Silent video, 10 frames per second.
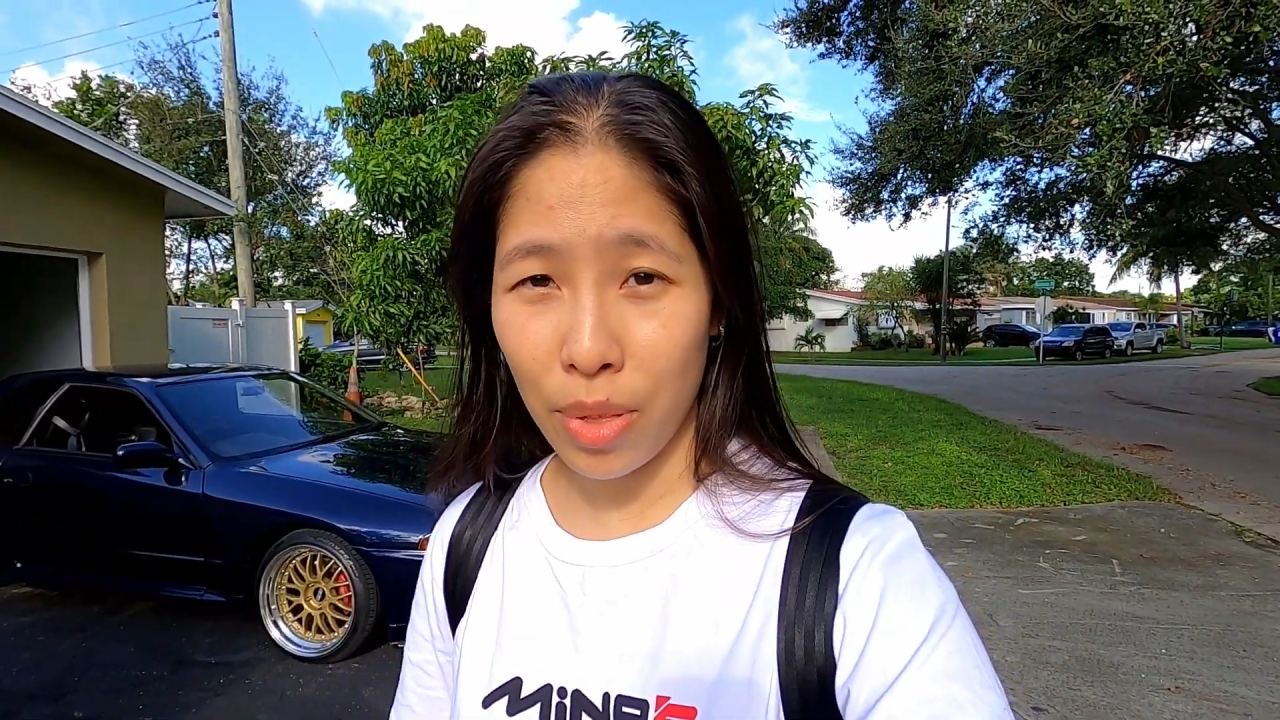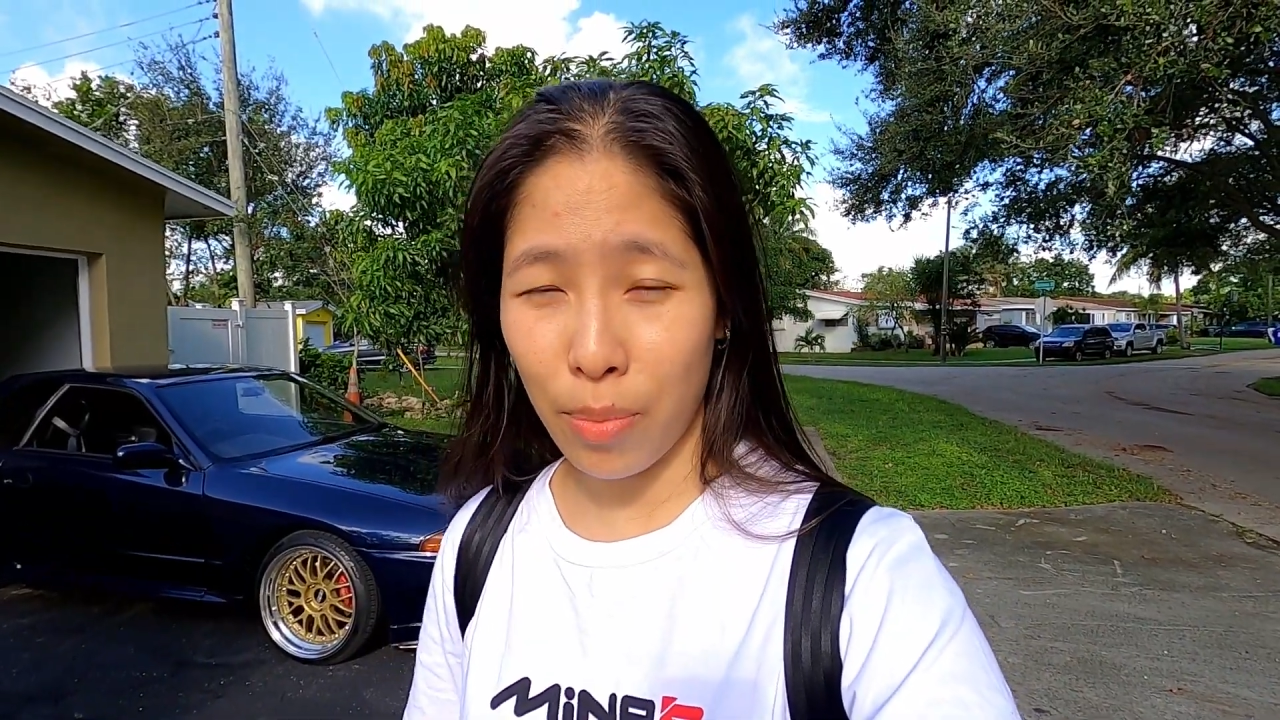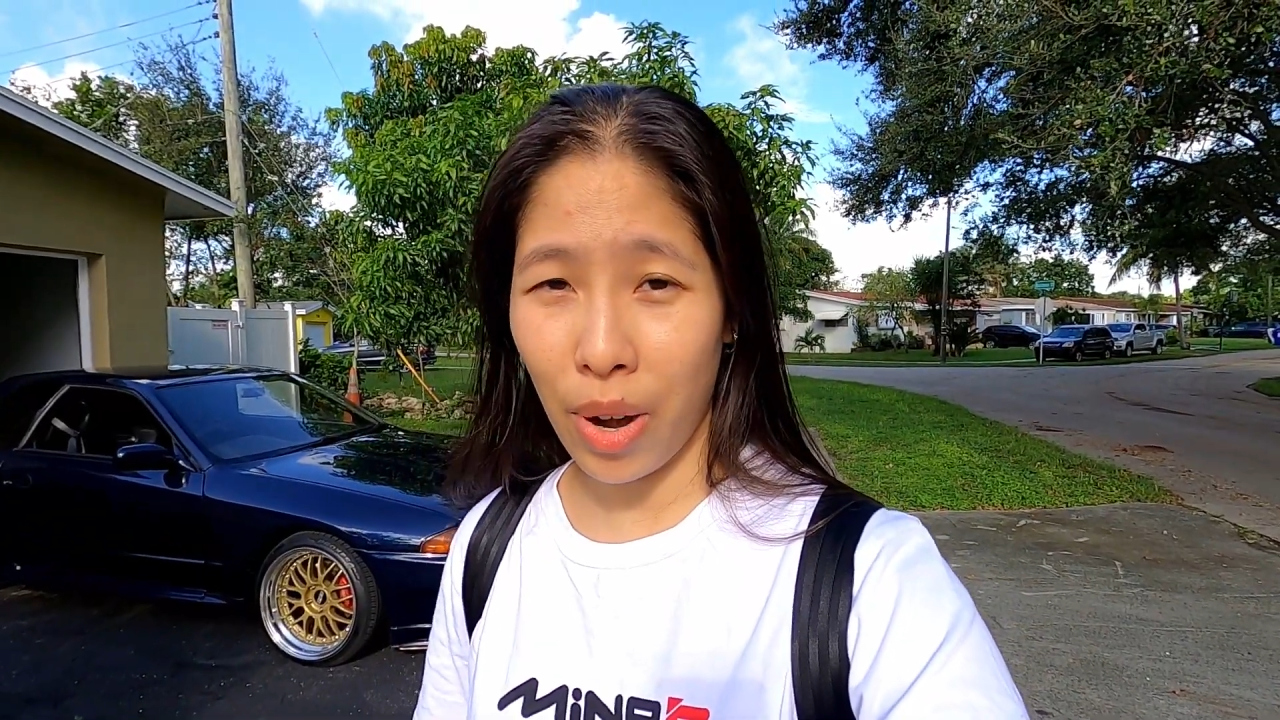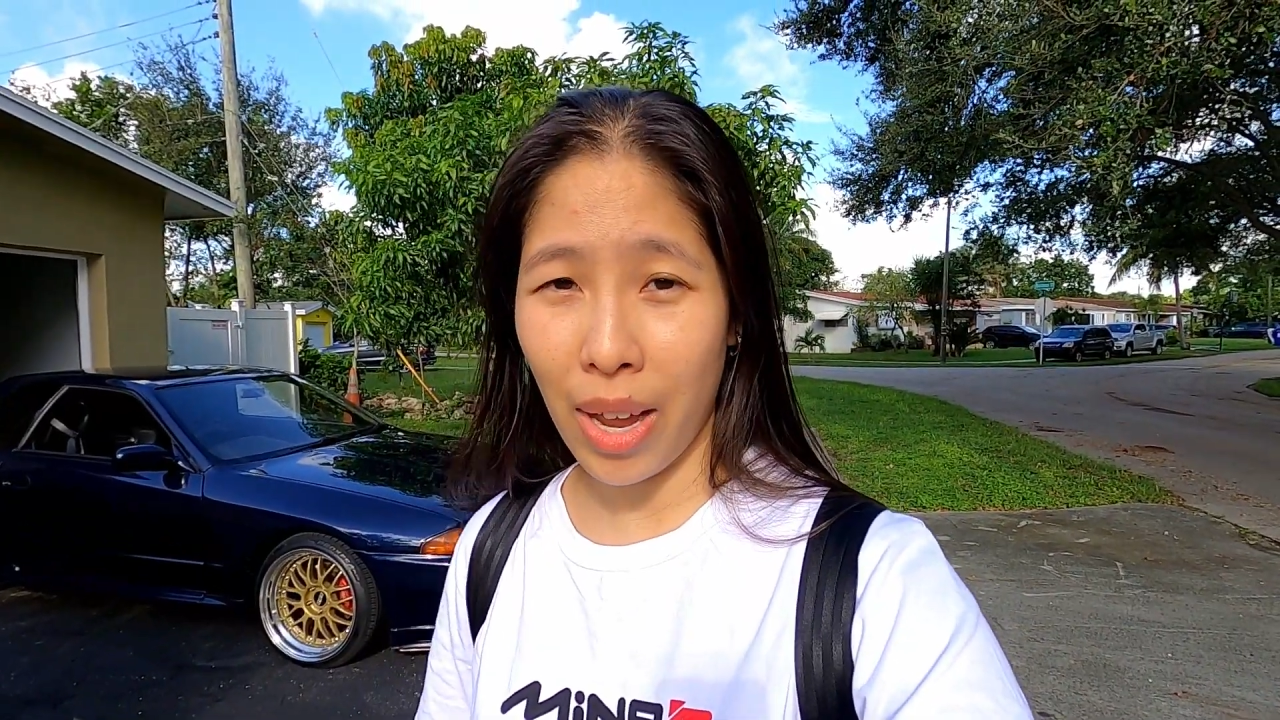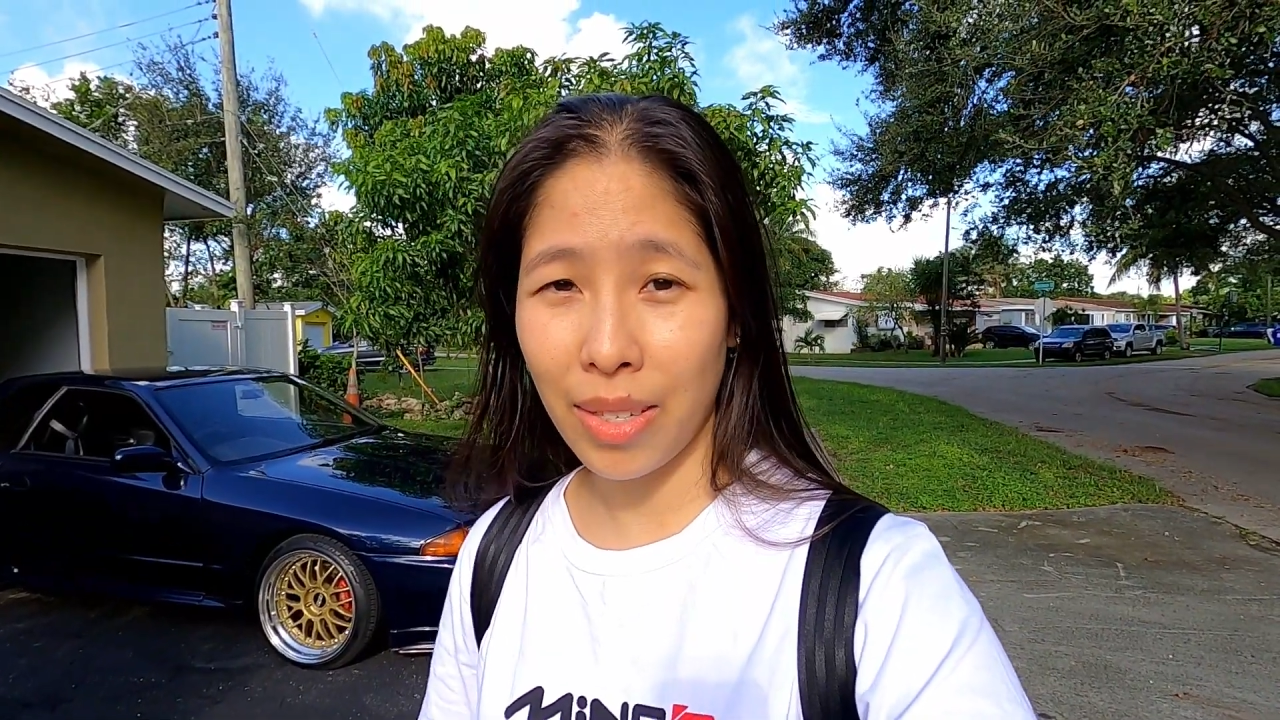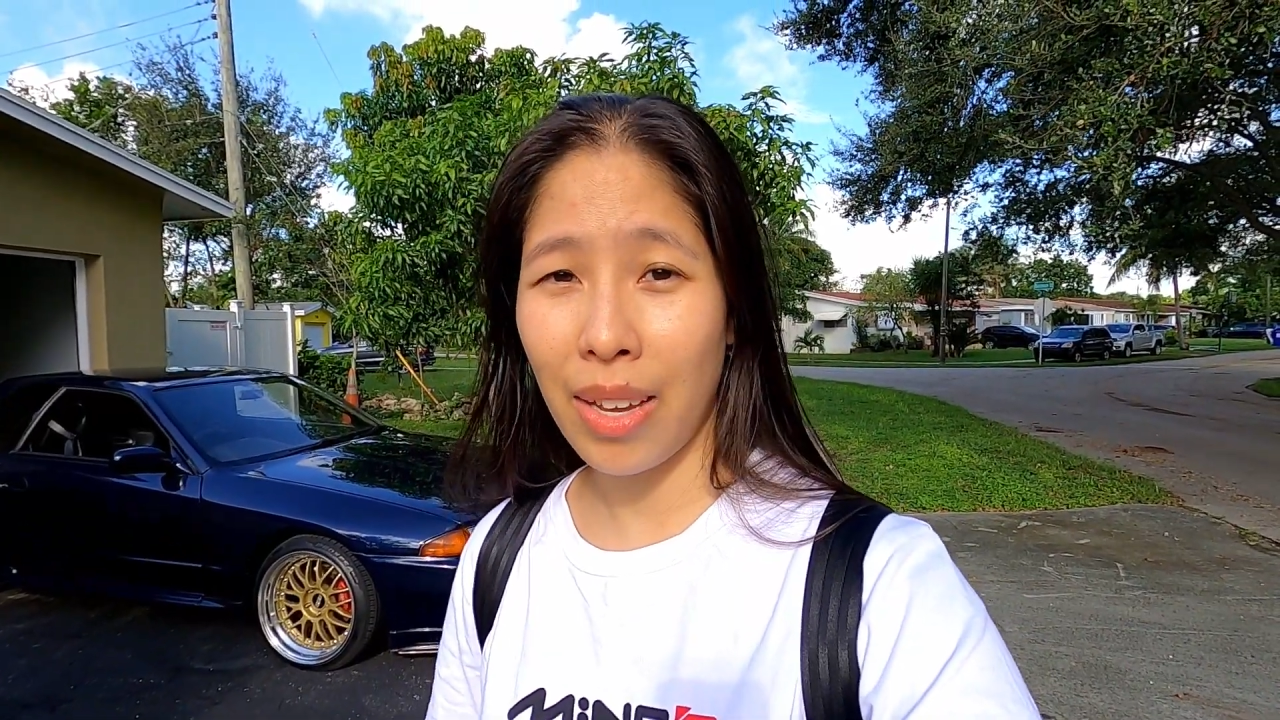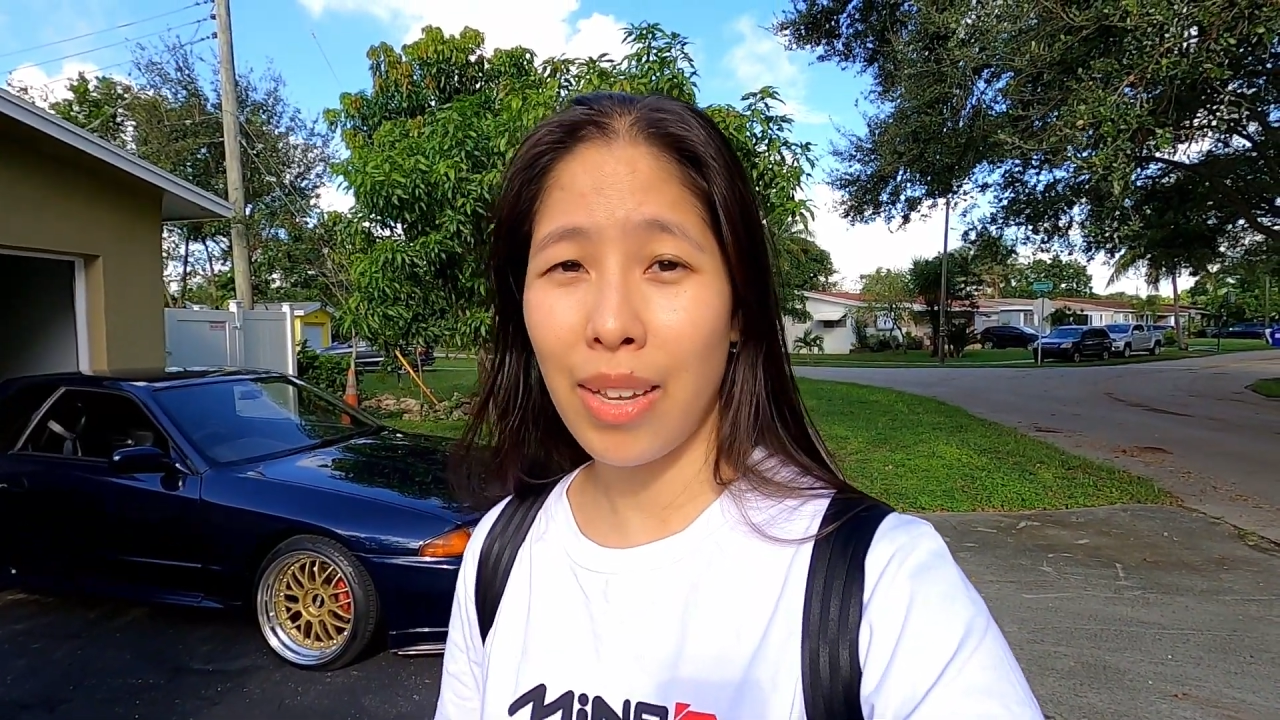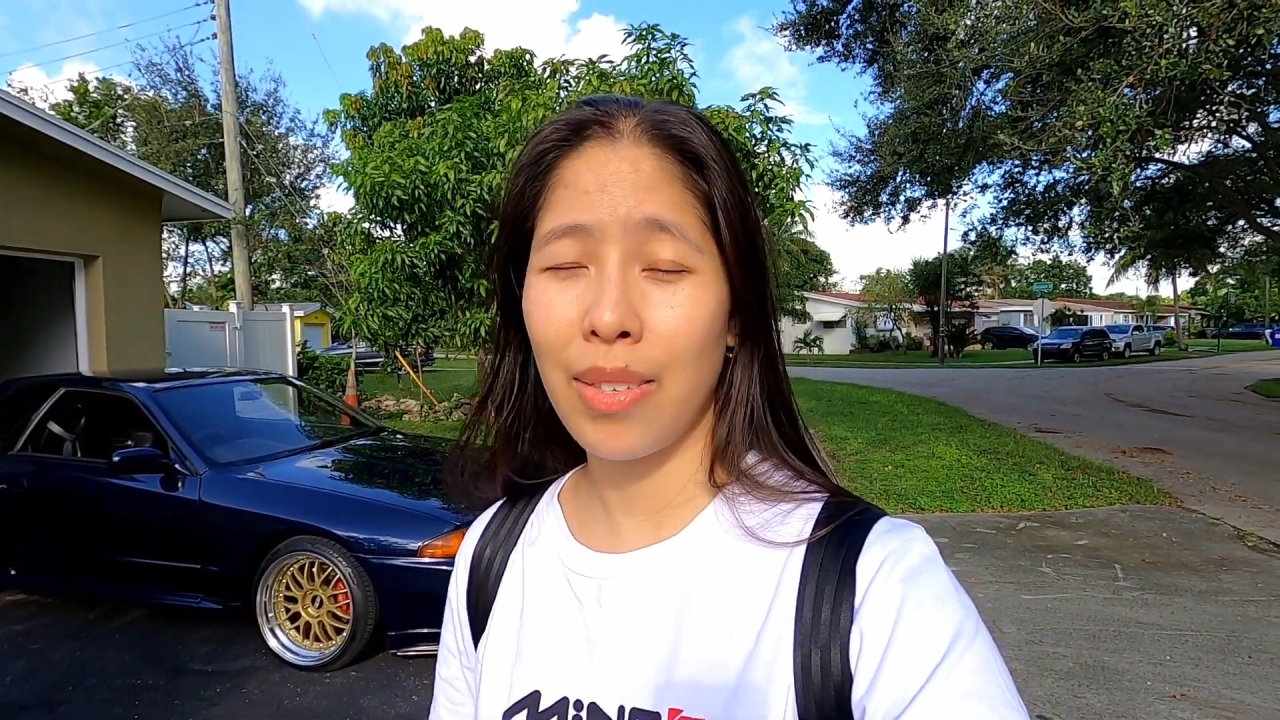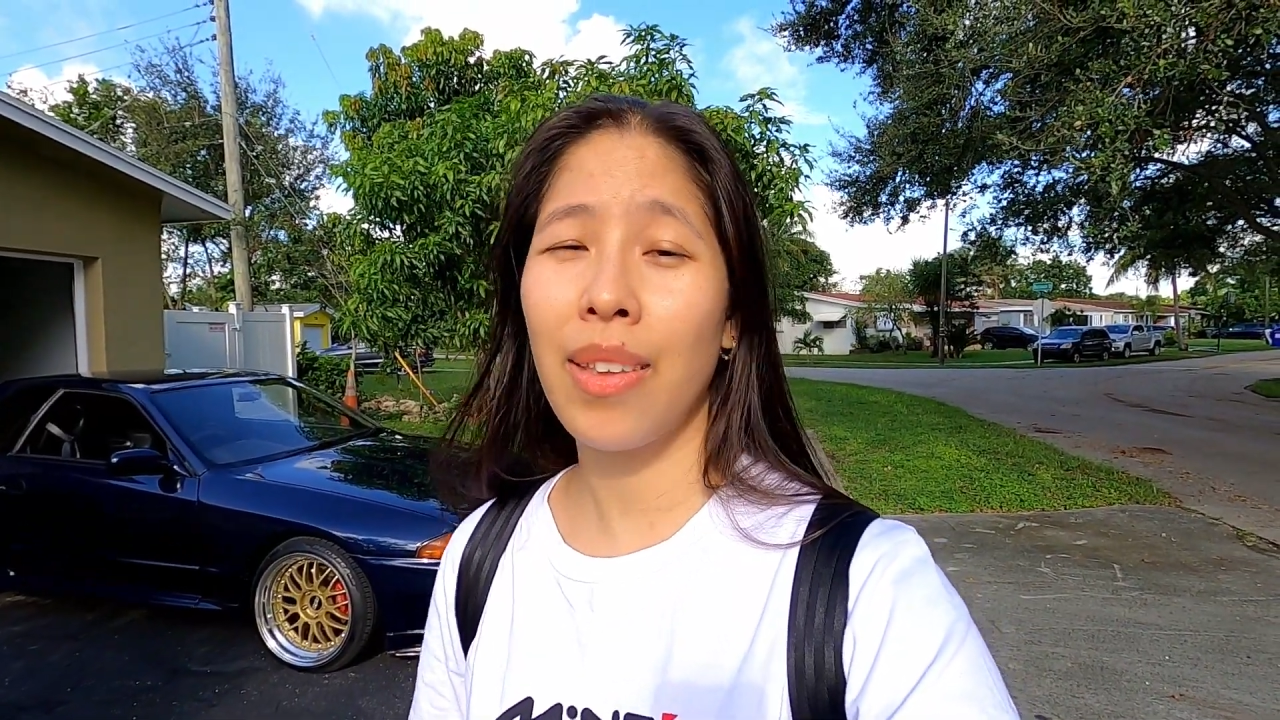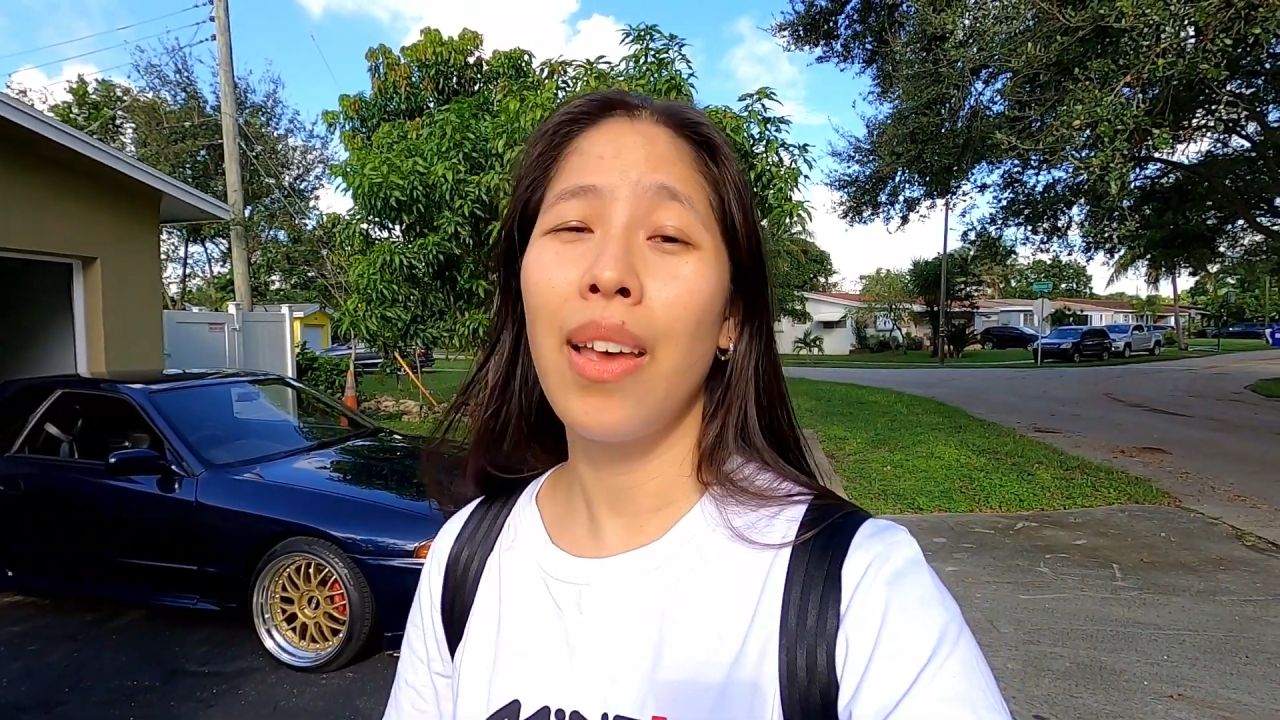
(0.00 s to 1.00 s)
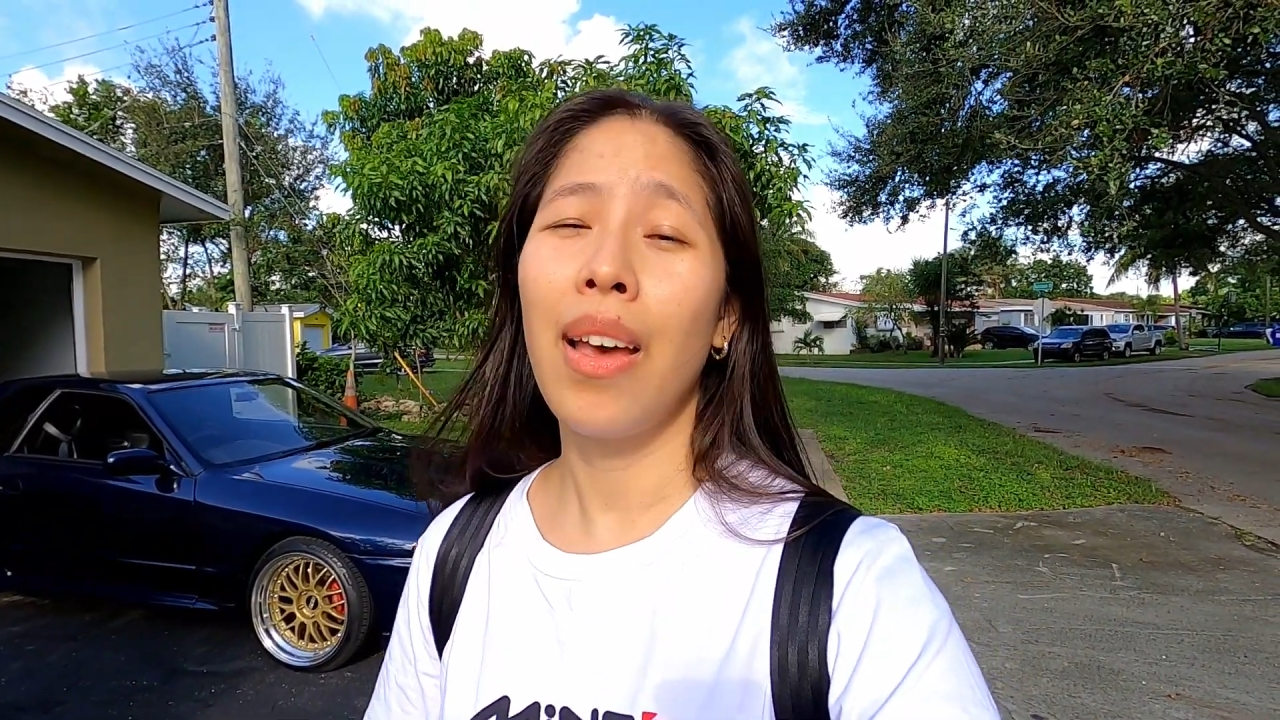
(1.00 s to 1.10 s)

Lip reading: with the process.